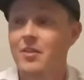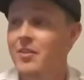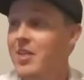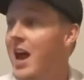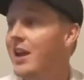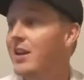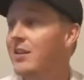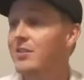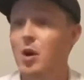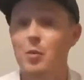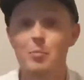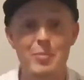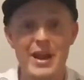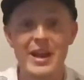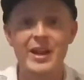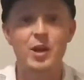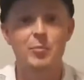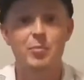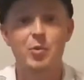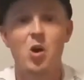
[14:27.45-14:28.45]
That is our
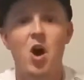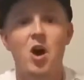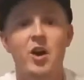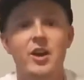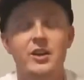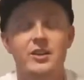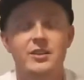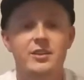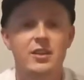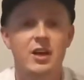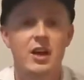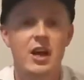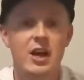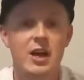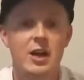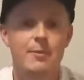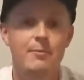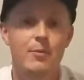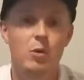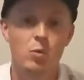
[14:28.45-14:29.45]
beta product.
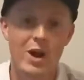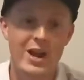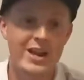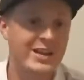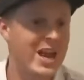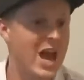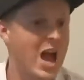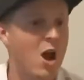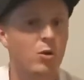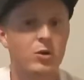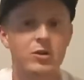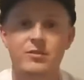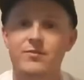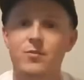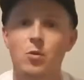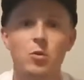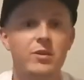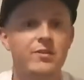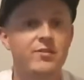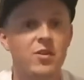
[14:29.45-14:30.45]
Right now, it's
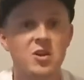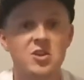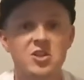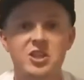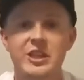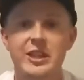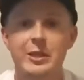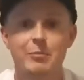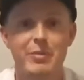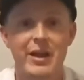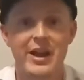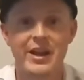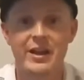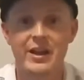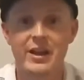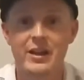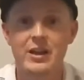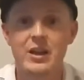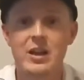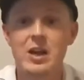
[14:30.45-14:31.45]
fully functioning
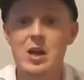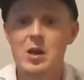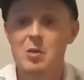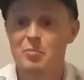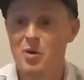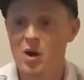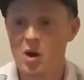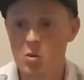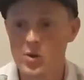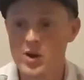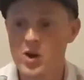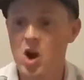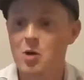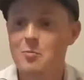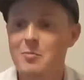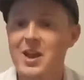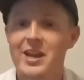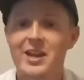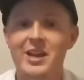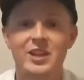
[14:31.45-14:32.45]
beta, but we
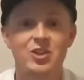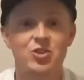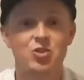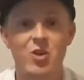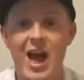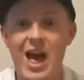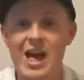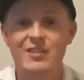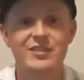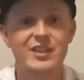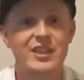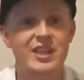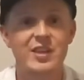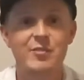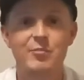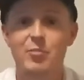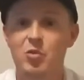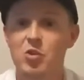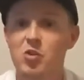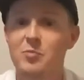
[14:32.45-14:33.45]
are making drastic
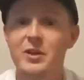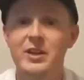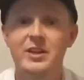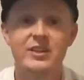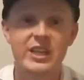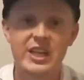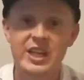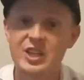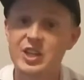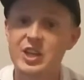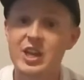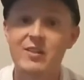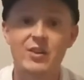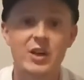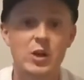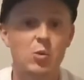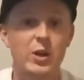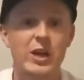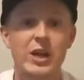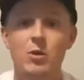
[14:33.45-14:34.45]
improvements each and
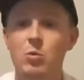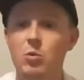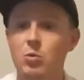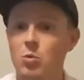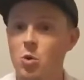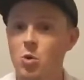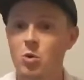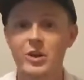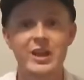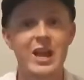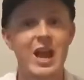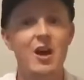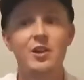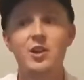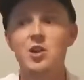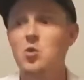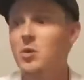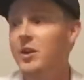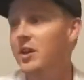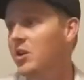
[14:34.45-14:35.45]
every week. We're rolling
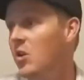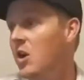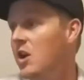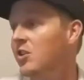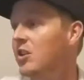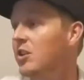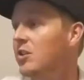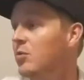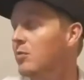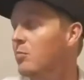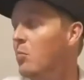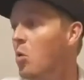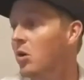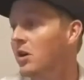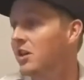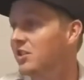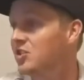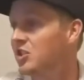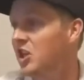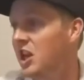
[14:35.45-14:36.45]
out new integrations with more
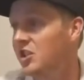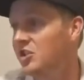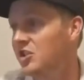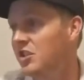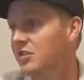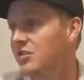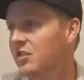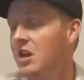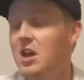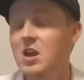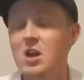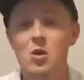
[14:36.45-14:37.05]
exchanges.